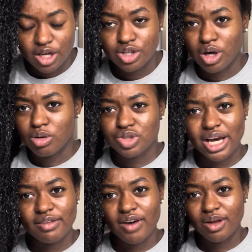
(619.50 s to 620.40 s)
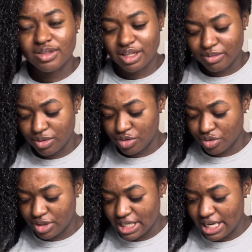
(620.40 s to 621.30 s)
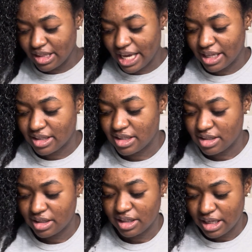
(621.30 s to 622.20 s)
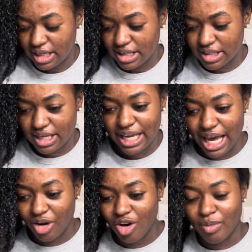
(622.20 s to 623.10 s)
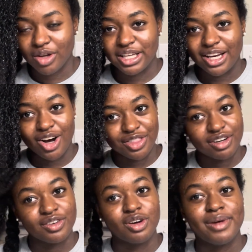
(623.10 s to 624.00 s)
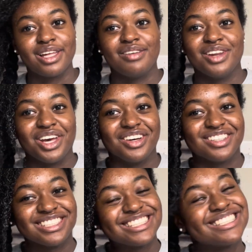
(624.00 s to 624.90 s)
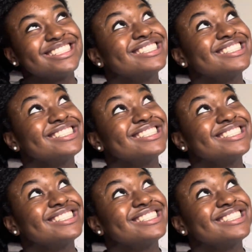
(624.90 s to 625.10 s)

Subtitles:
don't try to follow someone's routine that's sitting at home all day on their phone making videos.